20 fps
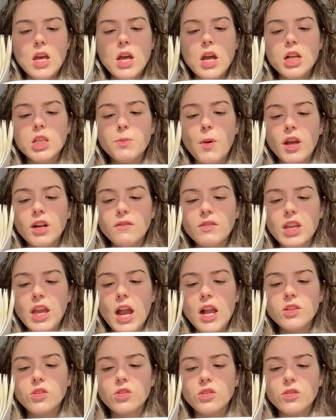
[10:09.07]
In spite of the
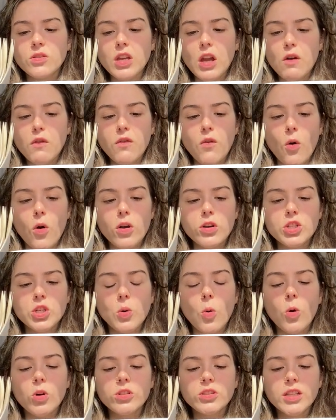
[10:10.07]
answer, therefore, she
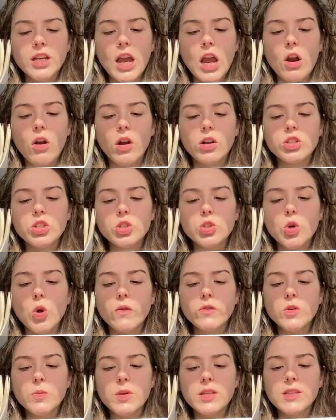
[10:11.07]
ordered the carriage and
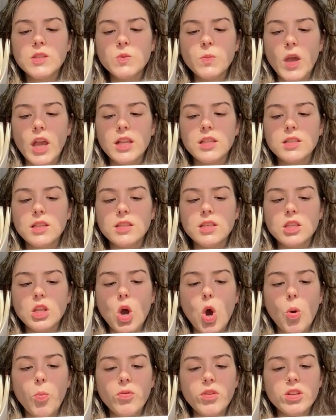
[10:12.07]
drove to Mrs. Bates's in the
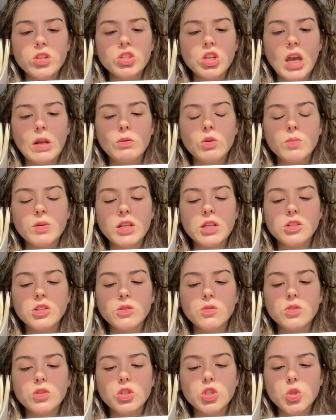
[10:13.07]
hope that Jane would be
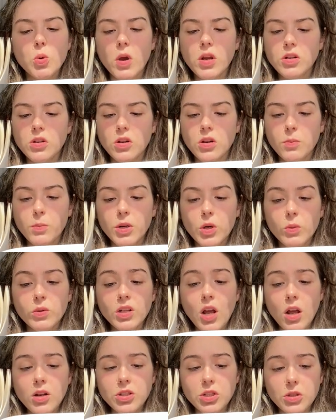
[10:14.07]
induced to join her, but it would
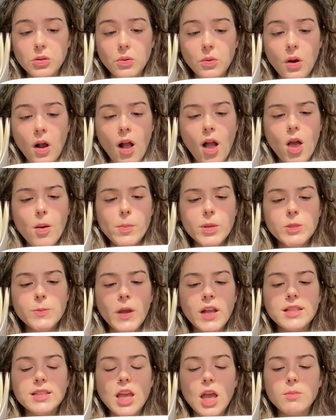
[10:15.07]
not do. Miss
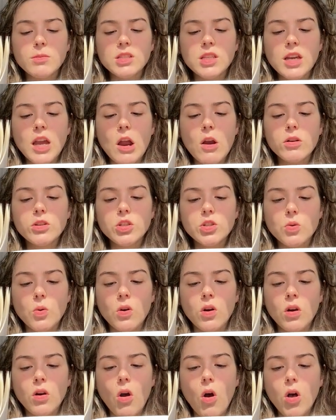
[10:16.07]
Bates came to the carriage
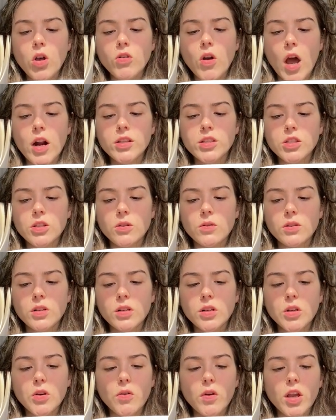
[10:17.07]
door, all gratitude,
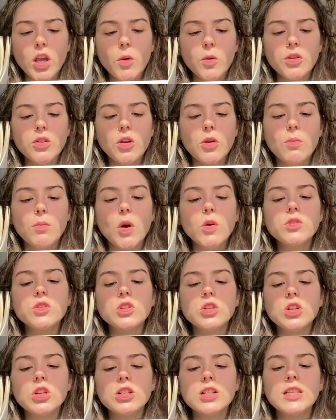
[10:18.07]
and agreeing with her most
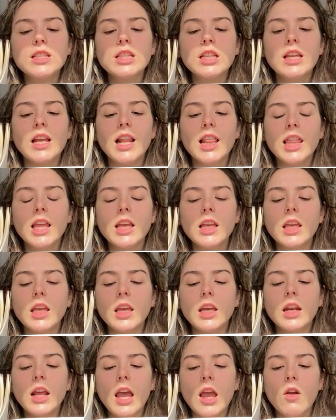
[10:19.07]
earnestly in
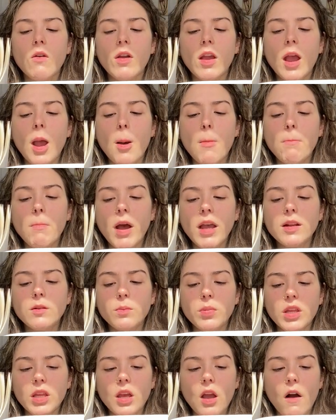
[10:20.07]
thinking and erring might
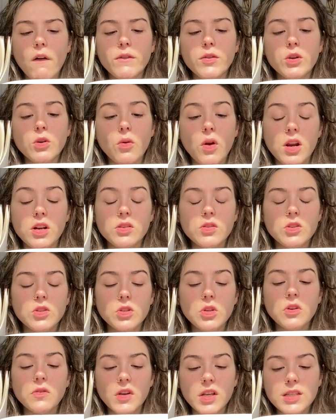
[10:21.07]
be of the greatest
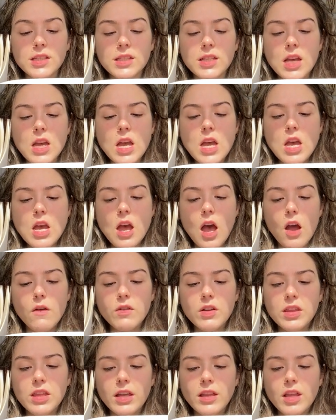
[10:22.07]
service.
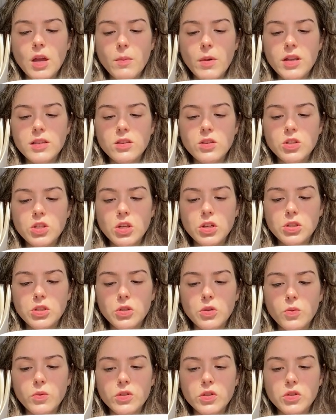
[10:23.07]
Everything that message could
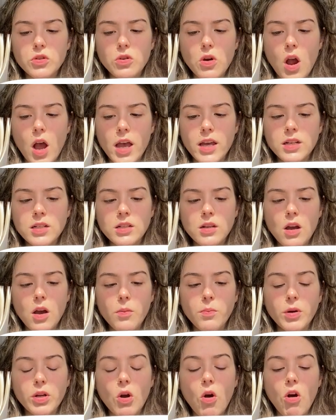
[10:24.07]
do was tried,
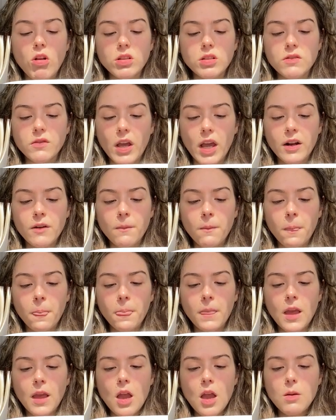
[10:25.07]
but all in vain.
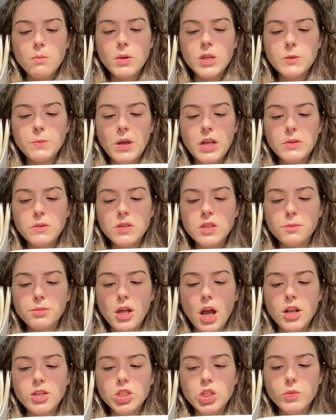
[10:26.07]
Miss Bates was
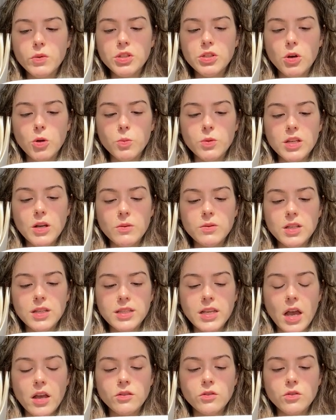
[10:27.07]
obliged to return without
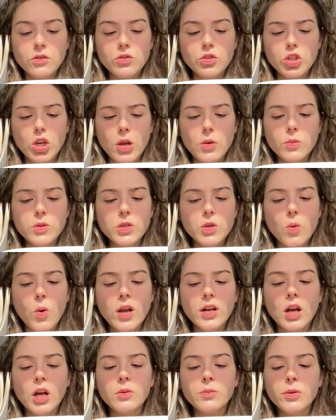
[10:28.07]
success. Jane was
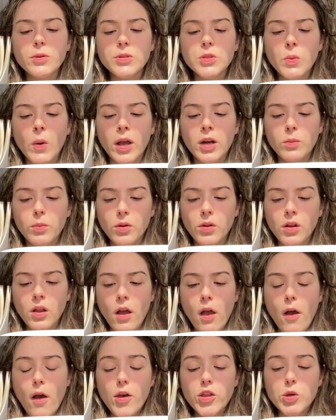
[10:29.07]
quite unpersuadable.
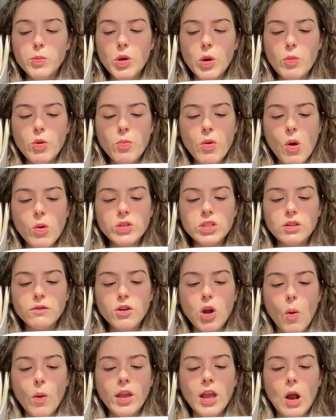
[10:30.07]
The mere proposal of
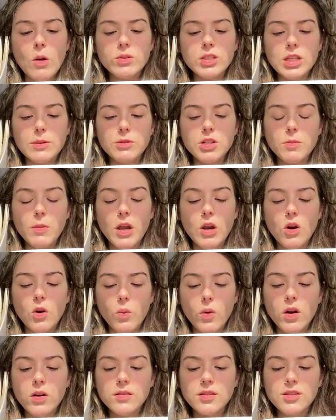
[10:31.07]
going out seemed to make her
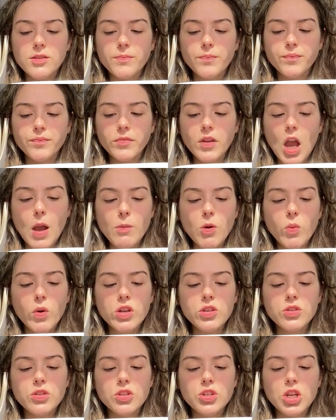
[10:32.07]
worse. Emma
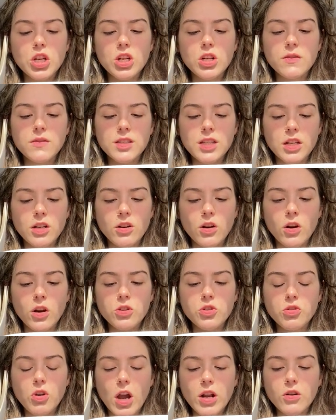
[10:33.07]
wished she could have seen her and
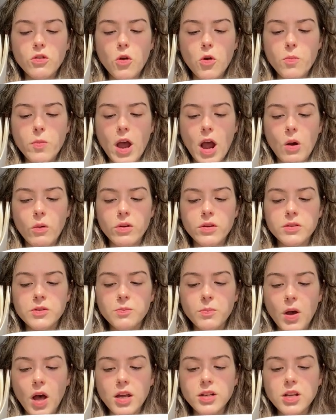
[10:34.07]
tried her own powers,
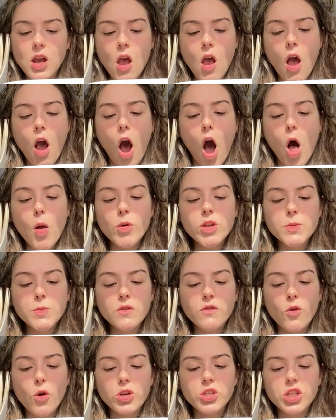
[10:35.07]
but, almost
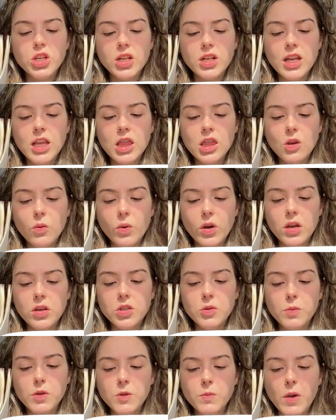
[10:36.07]
before she could hint the
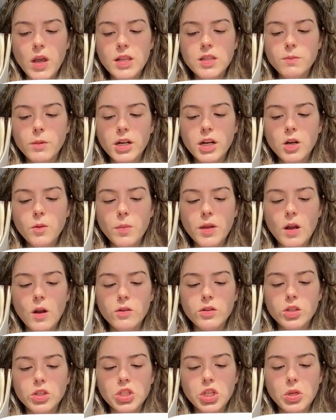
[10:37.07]
wish, Miss Bates made it appear
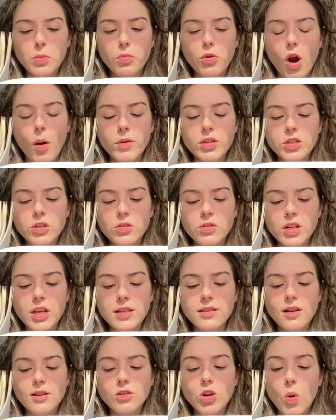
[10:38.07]
that she had promised her
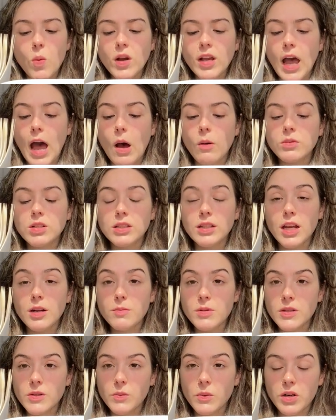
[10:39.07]
niece on no account to let
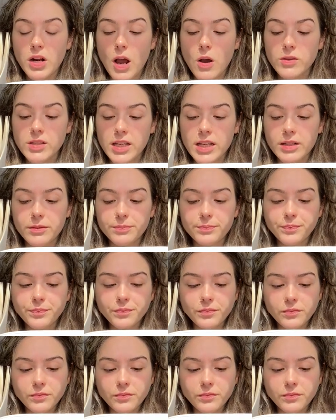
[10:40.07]
Miss Woodhouse in.